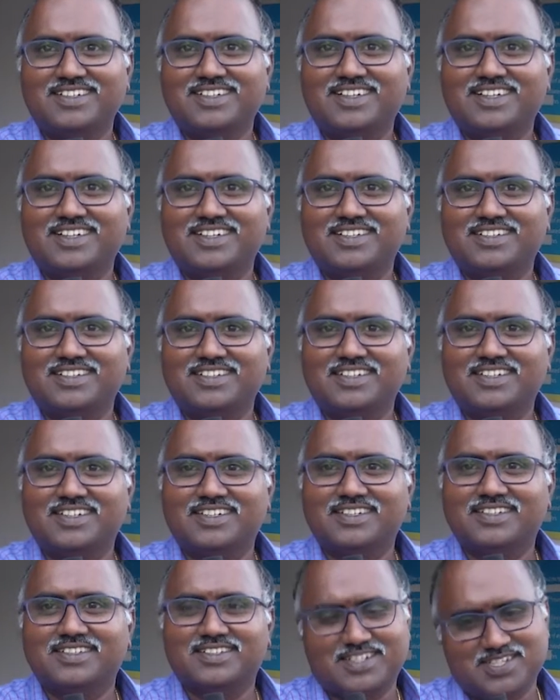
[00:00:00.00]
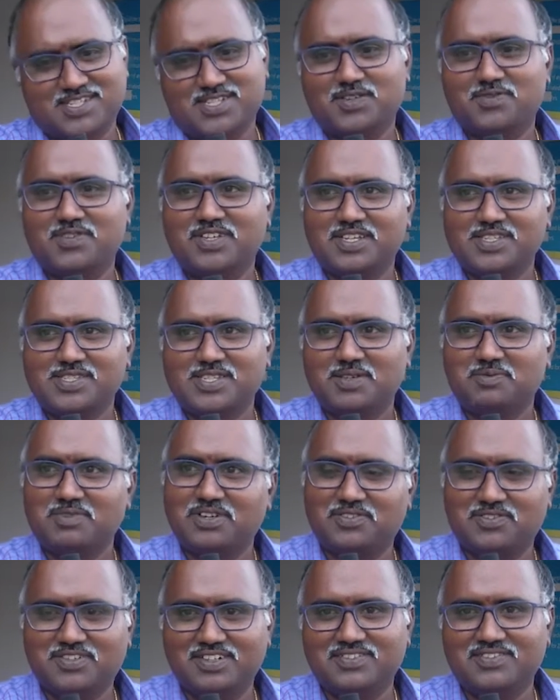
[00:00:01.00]
And uh, the rest of the exam
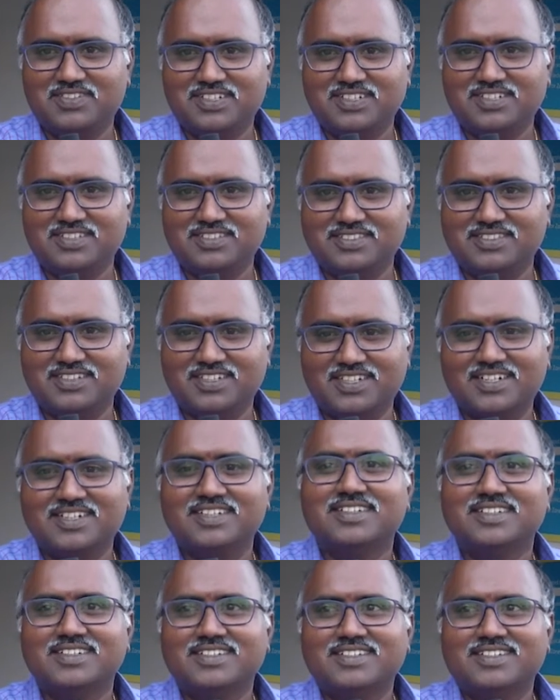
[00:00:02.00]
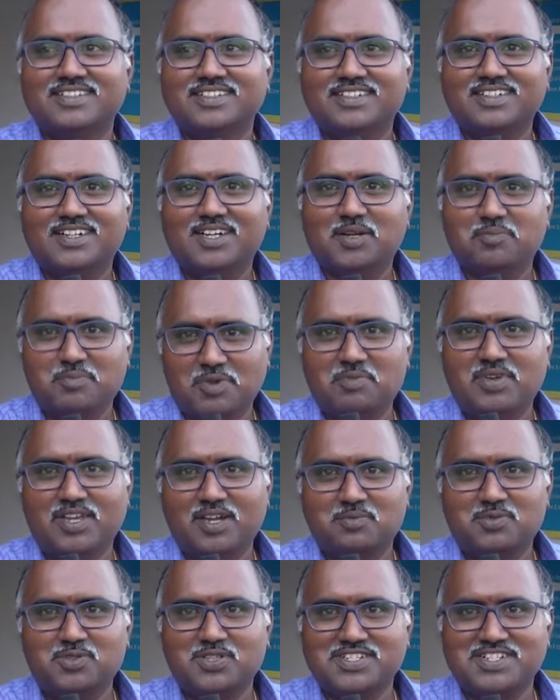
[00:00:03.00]
I felt very easier. Uh, maybe
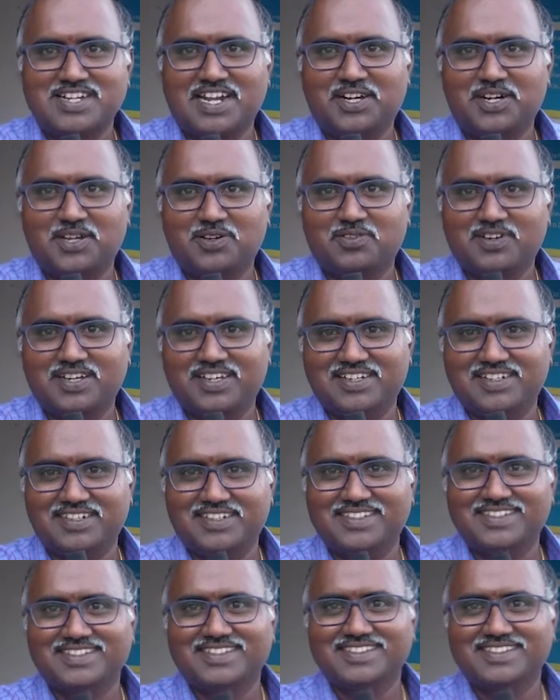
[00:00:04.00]
up to the standard of IIT.